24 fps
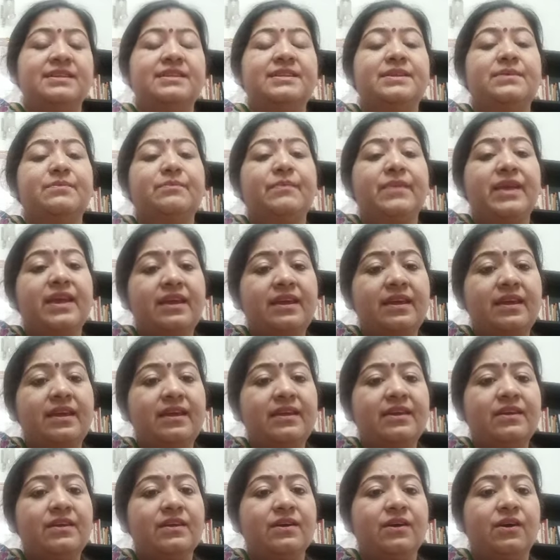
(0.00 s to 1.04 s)
the
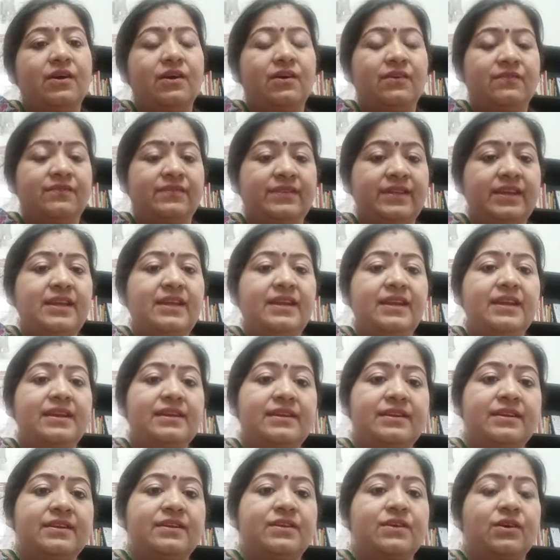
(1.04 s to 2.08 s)
making of the
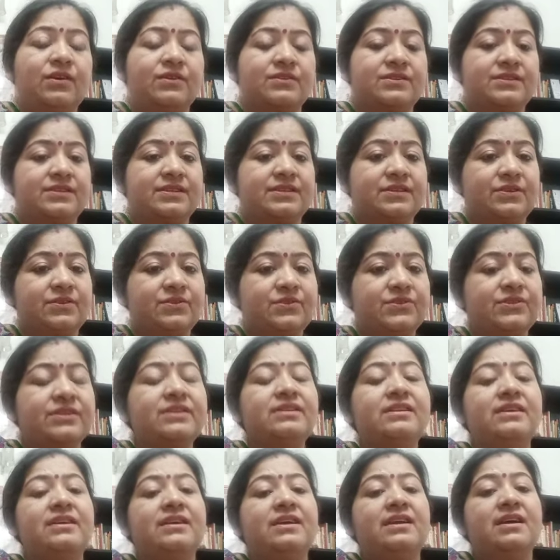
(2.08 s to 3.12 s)
Indian
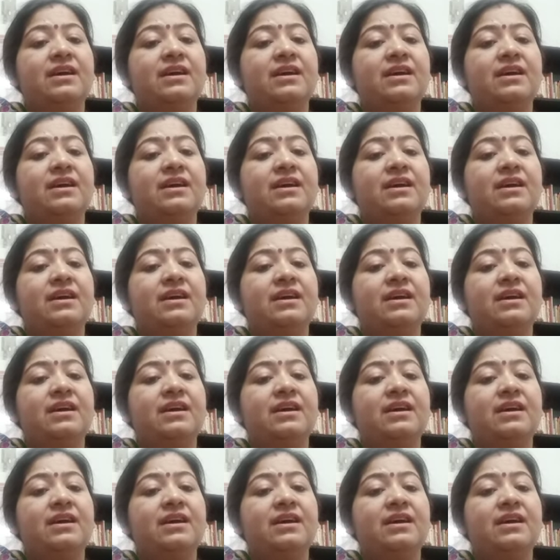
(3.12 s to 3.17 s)
Constitution,